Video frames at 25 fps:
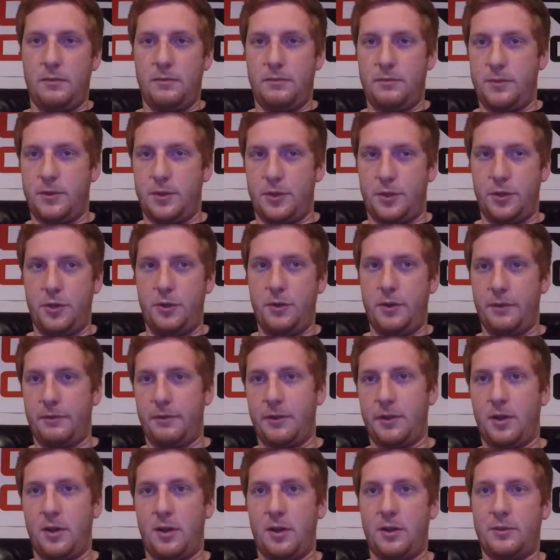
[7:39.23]
the two
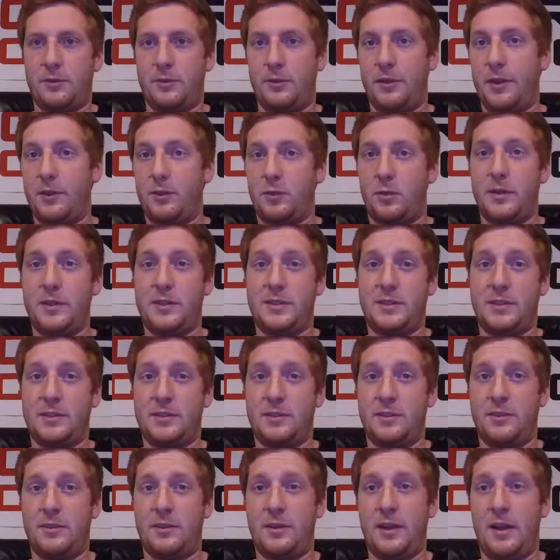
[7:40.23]
different cars for that
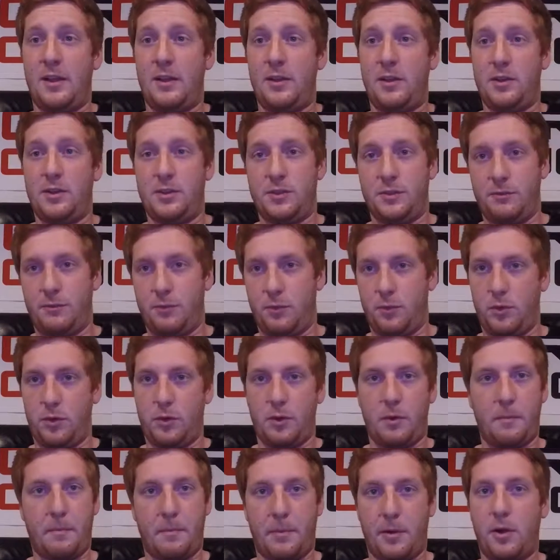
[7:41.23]
$2,600 for
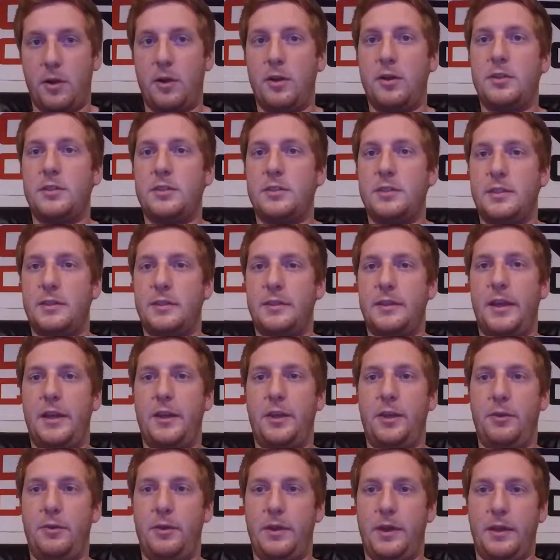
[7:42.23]
parts that
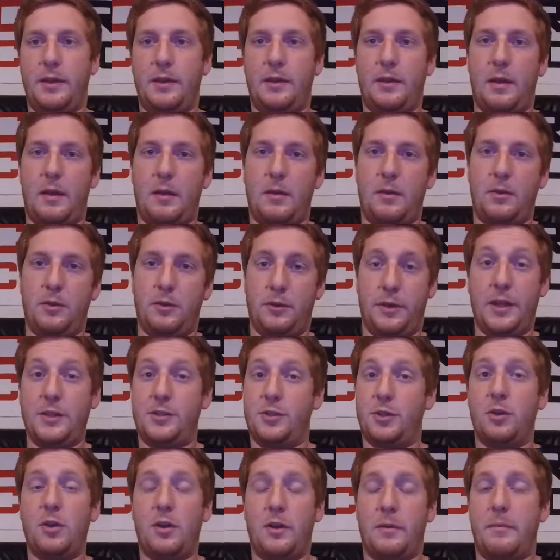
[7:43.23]
you're
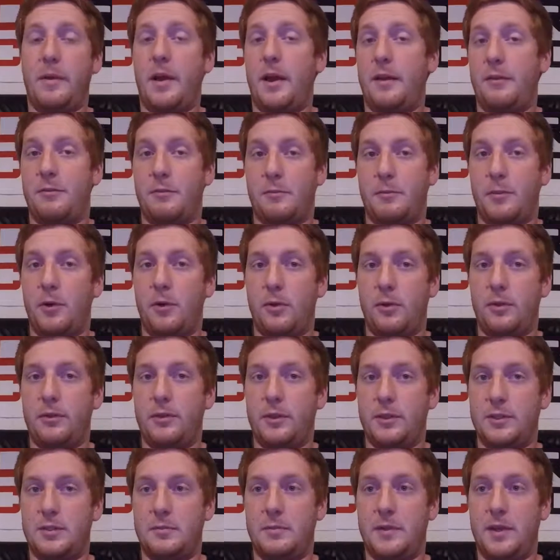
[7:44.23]
going to buy for both.
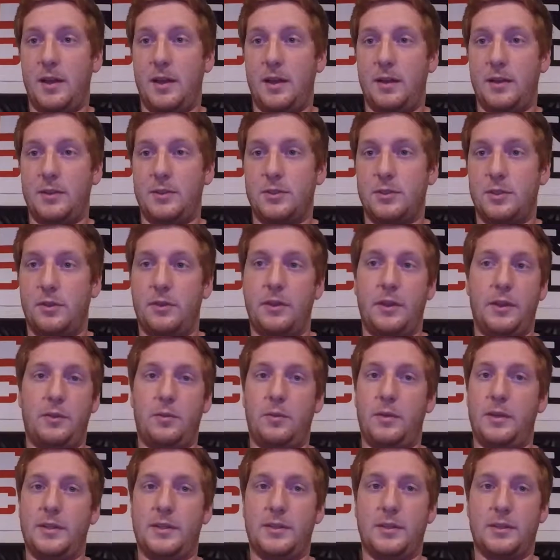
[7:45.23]
Let's be honest. So that
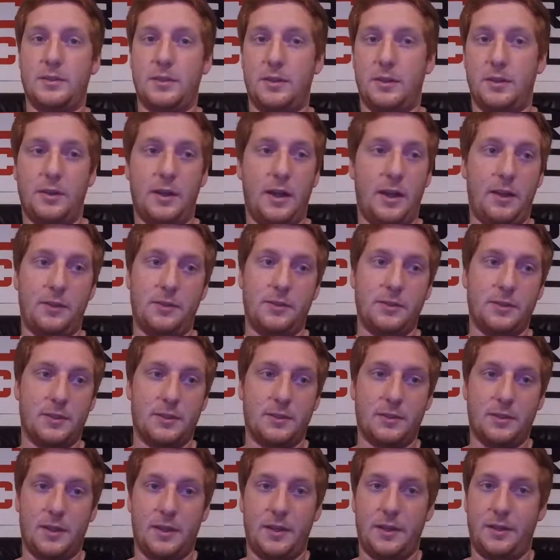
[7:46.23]
$2,600
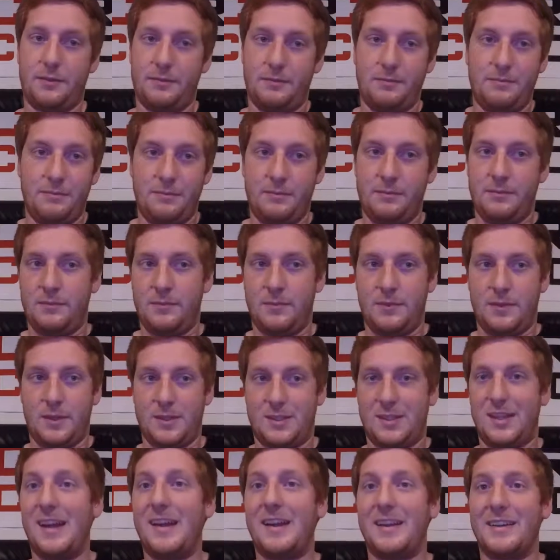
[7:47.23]
is like, it's
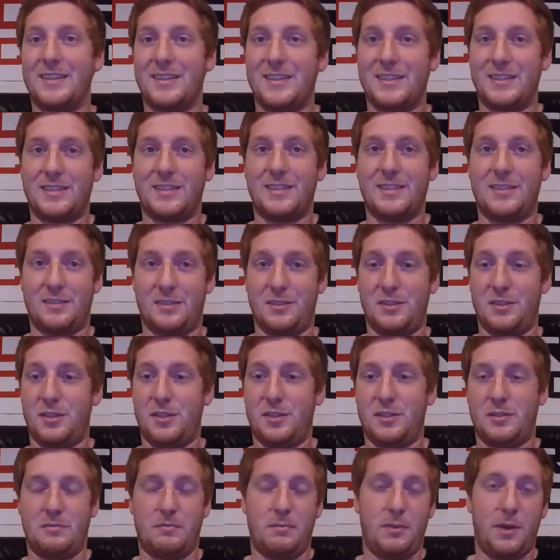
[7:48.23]
non-existent. It's
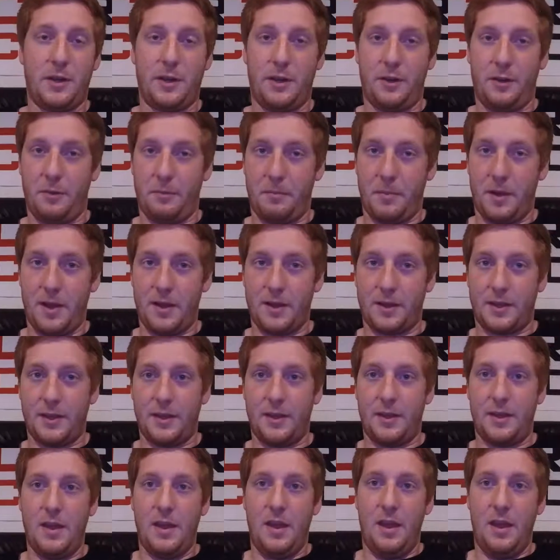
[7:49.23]
just money in your pocket.